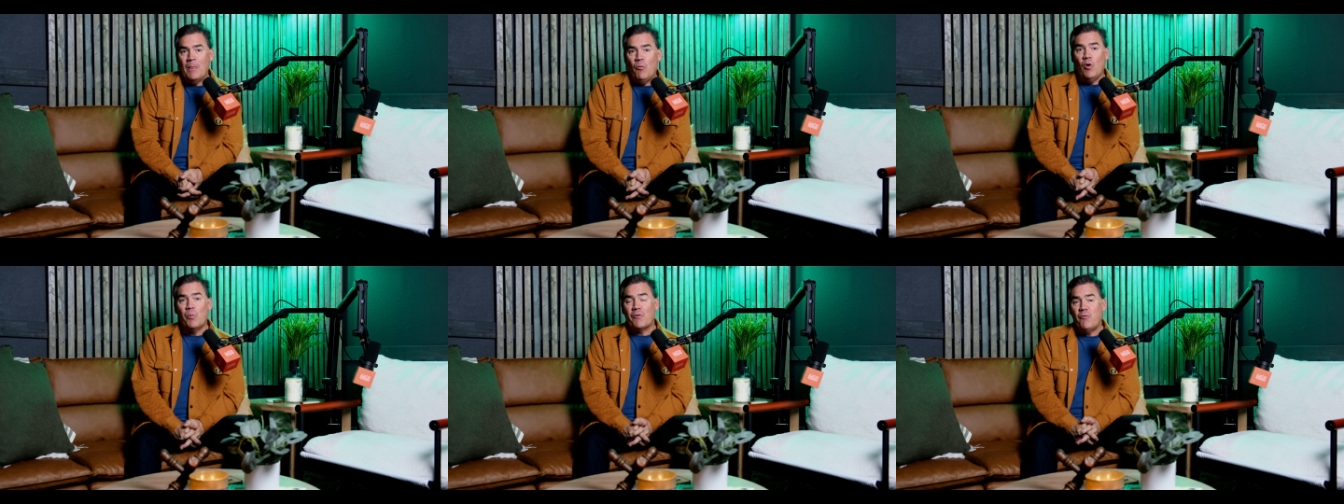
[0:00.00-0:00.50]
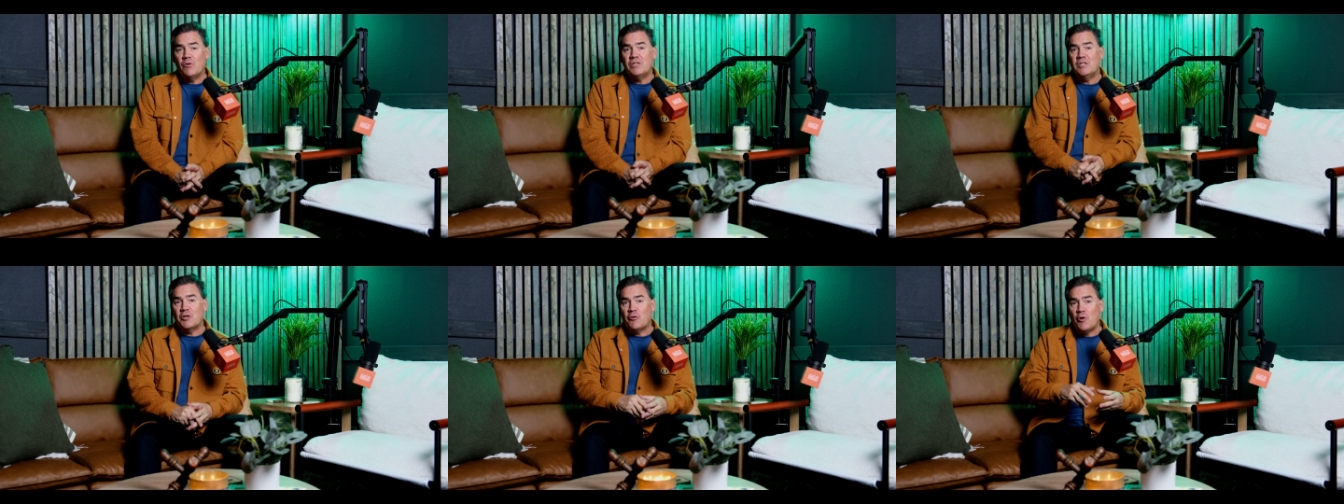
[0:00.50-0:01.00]

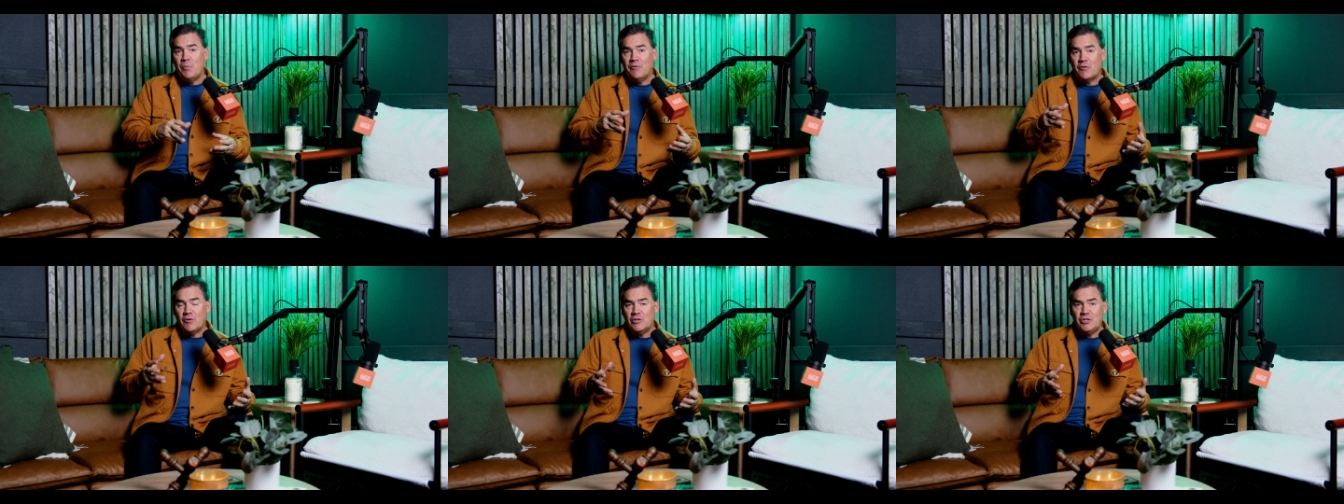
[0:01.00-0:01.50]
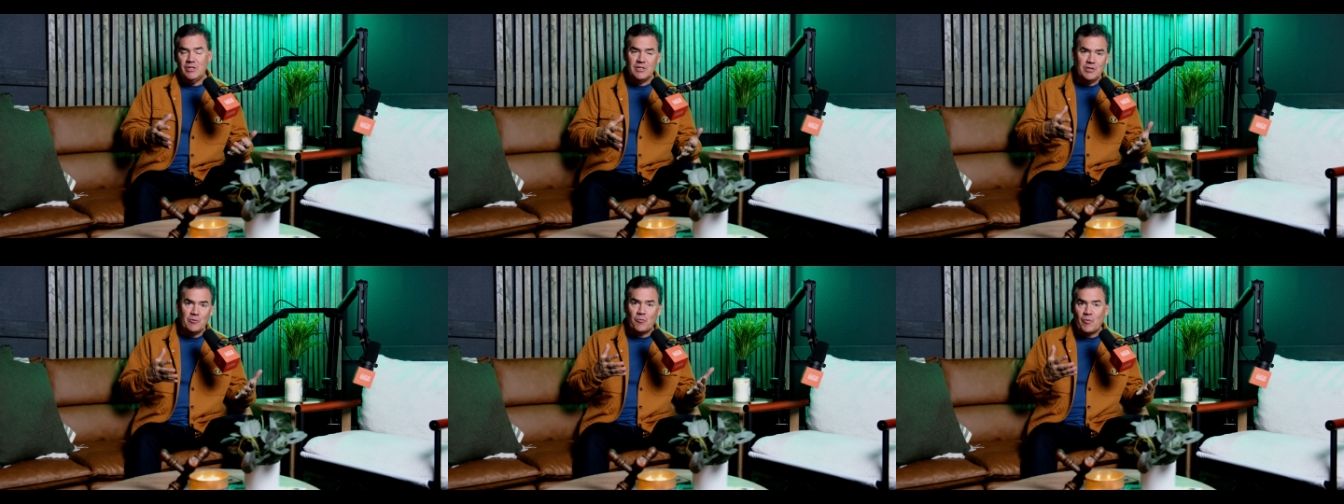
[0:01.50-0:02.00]
Wilberforce is a group of
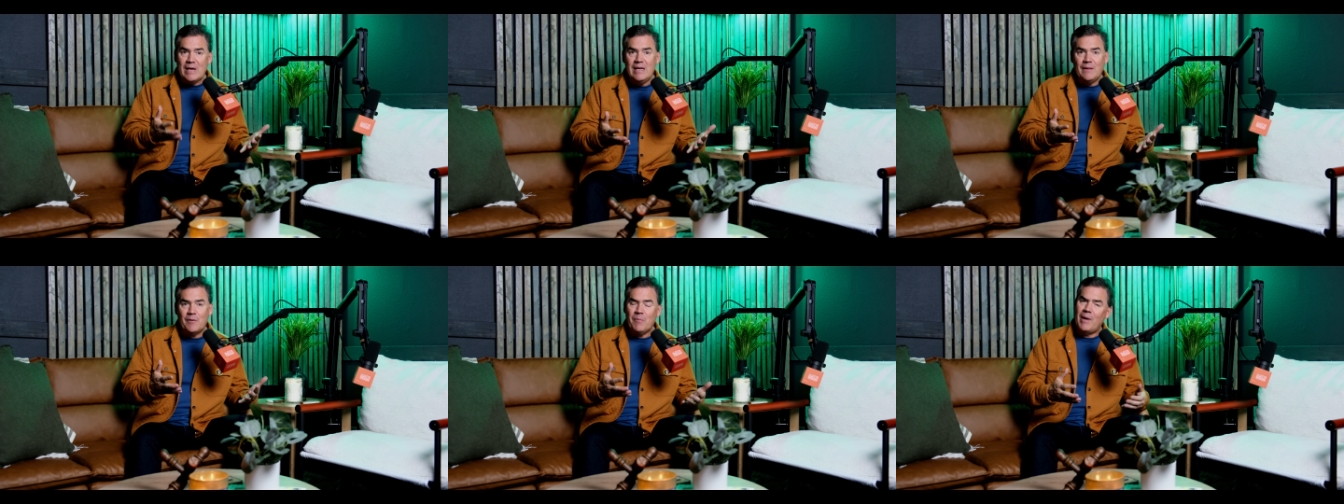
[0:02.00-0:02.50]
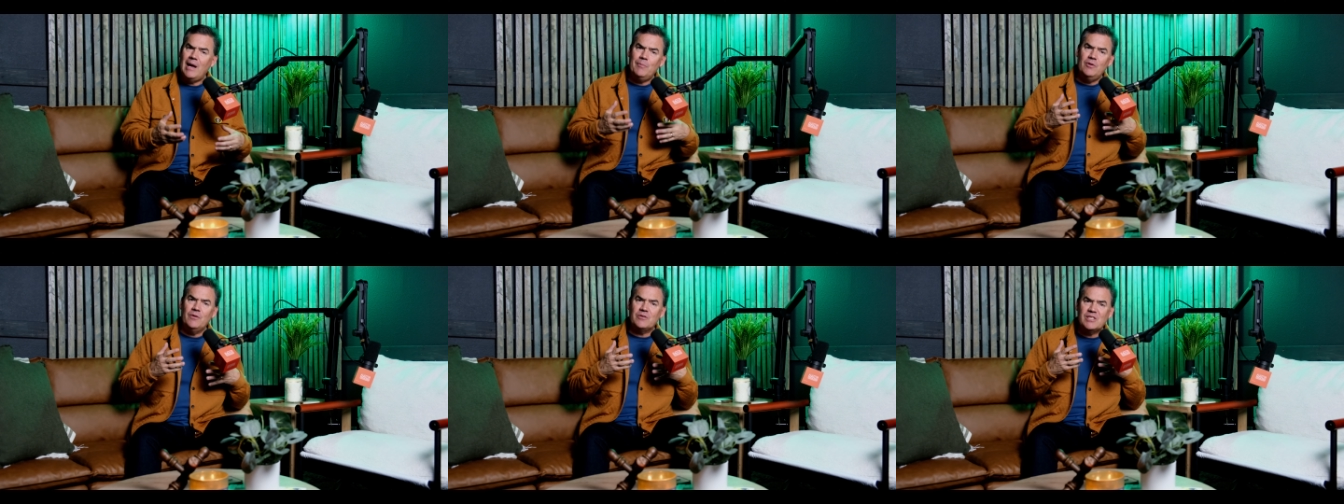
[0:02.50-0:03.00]
Christians that are reading their
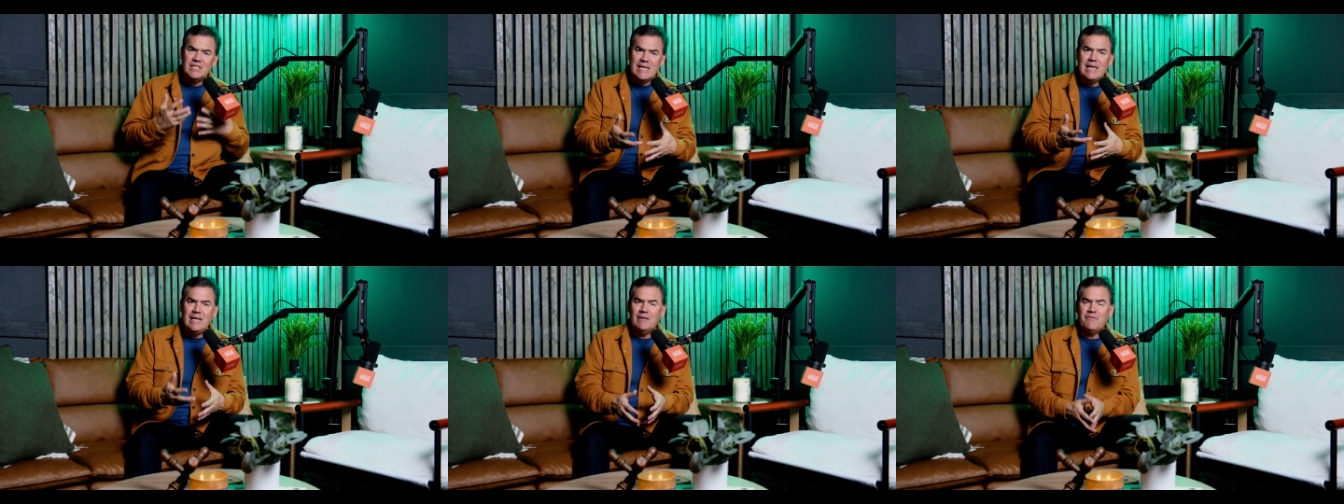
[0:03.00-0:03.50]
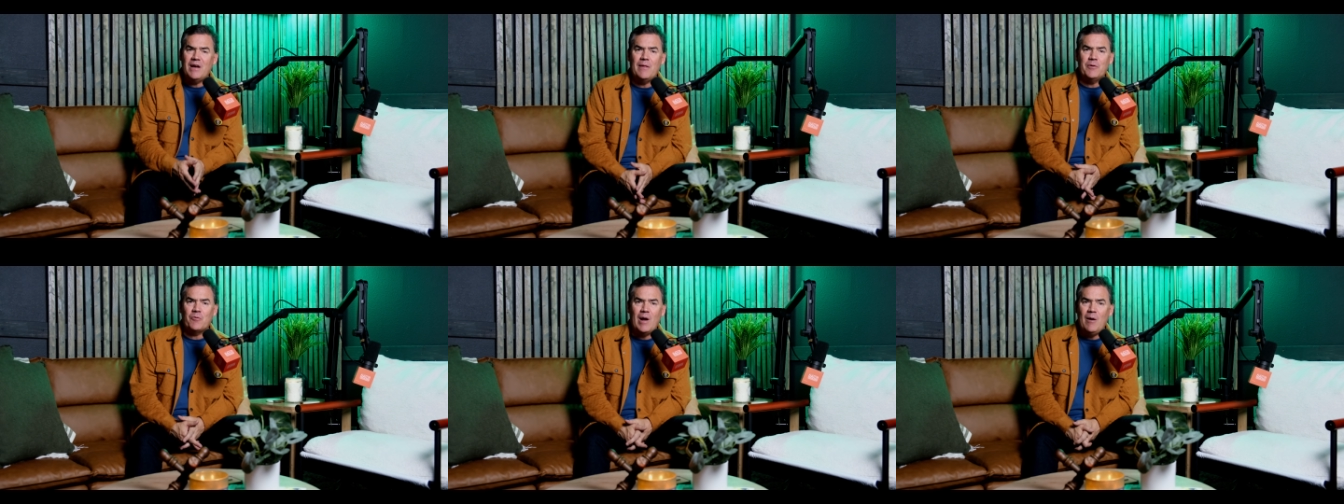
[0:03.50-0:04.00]
Bible. They're seeking to
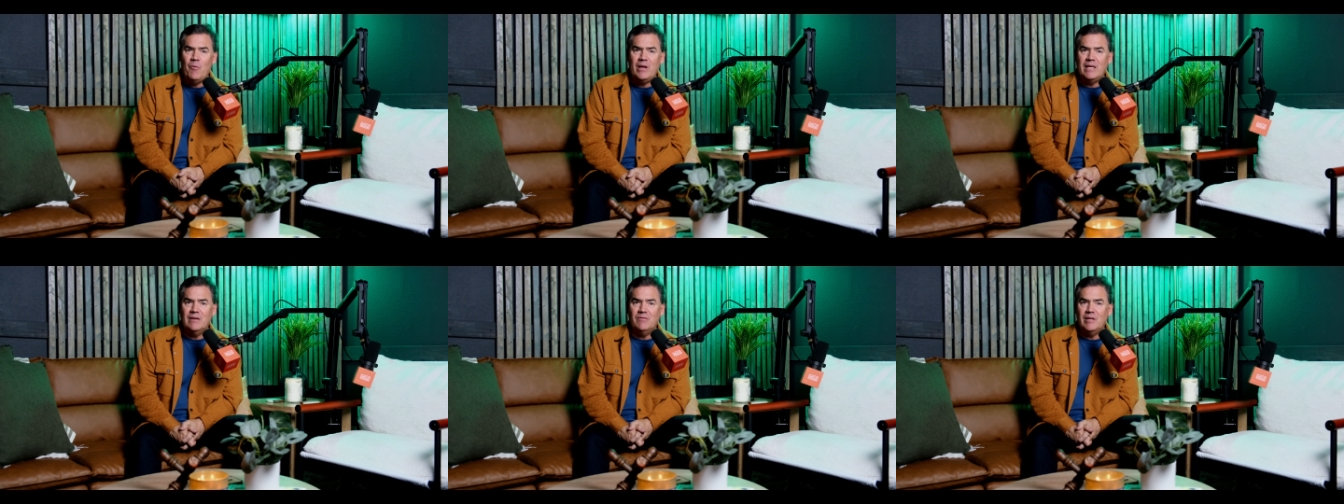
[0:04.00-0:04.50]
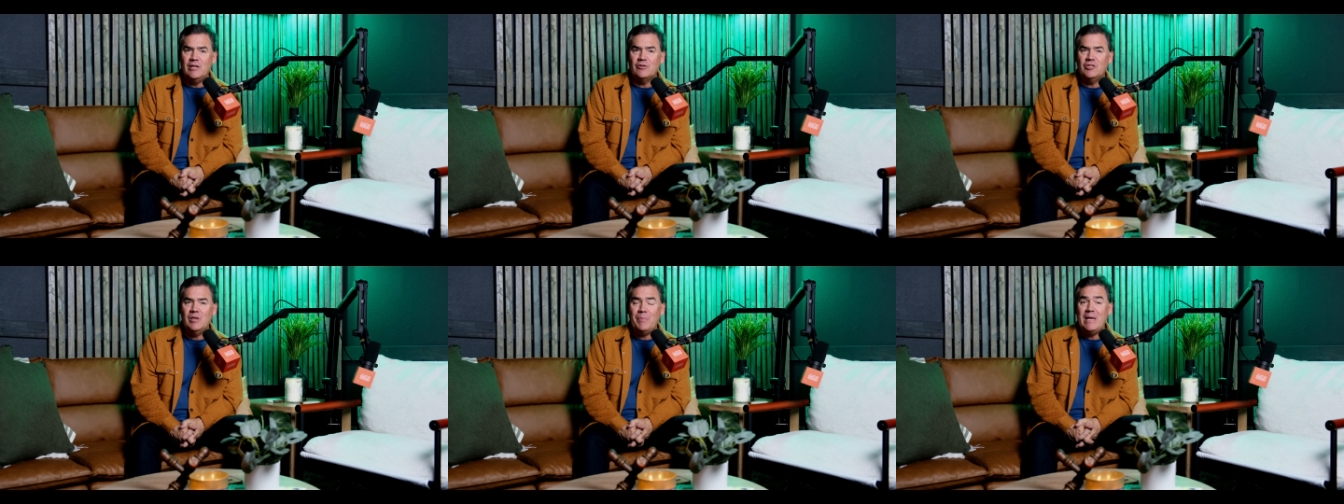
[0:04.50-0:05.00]
find the right way to give
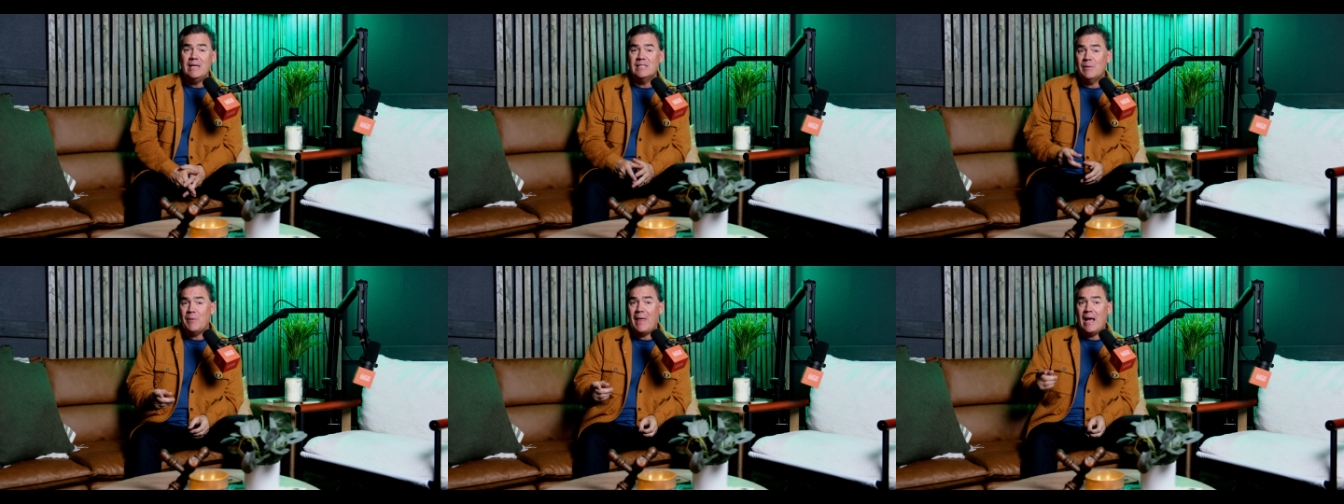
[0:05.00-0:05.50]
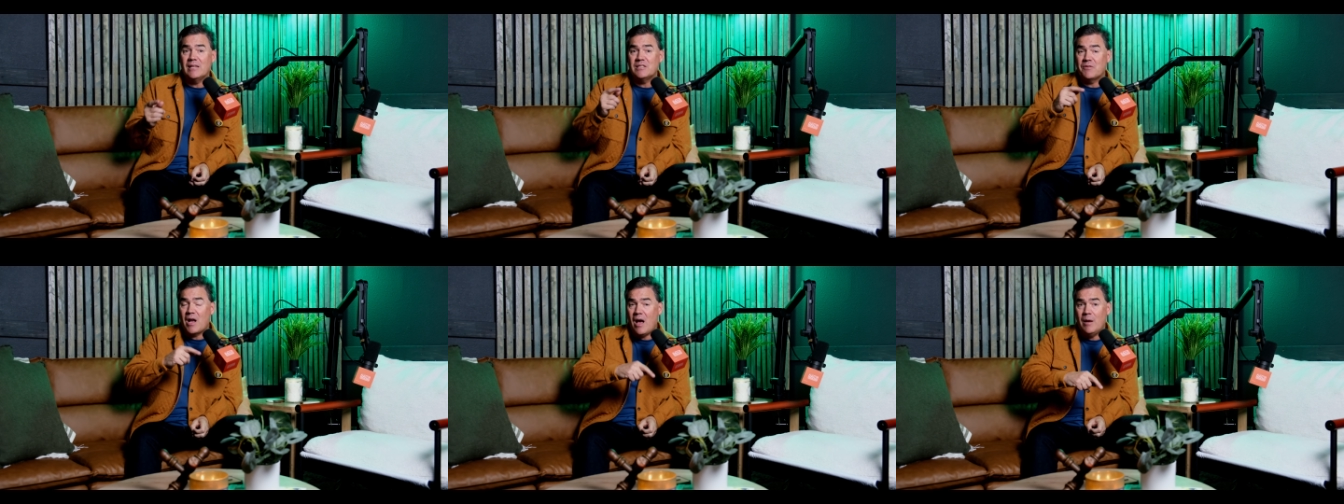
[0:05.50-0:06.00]
leadership. He ends up in the
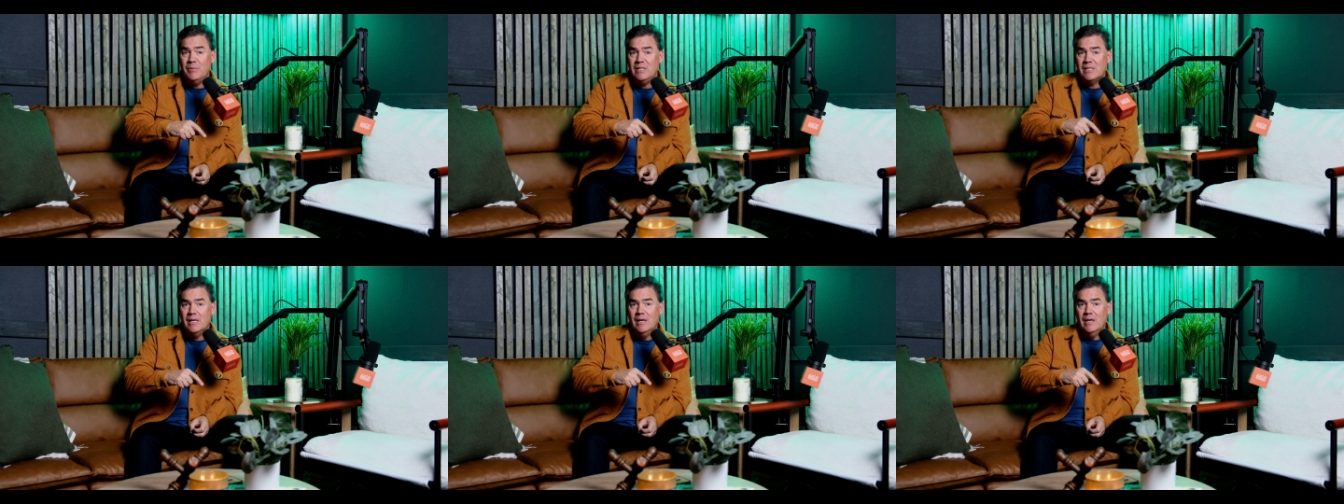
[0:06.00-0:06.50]
House of Commons,